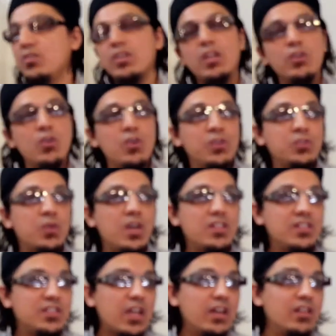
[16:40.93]
You can go on to
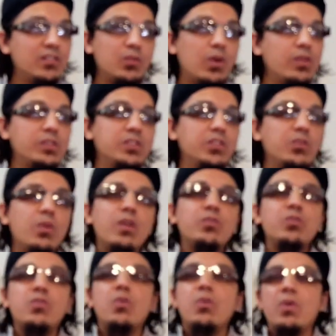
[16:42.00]
other channels, no one, you don't
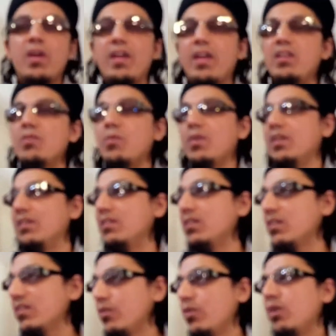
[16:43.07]
want to know anyone,
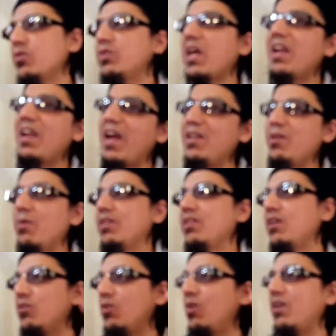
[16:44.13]
you don't want to tell anyone
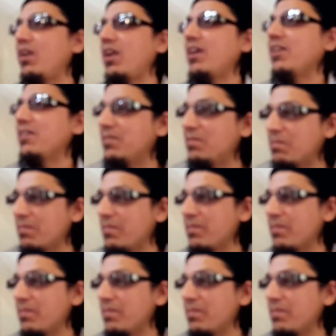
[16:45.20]
that you're online.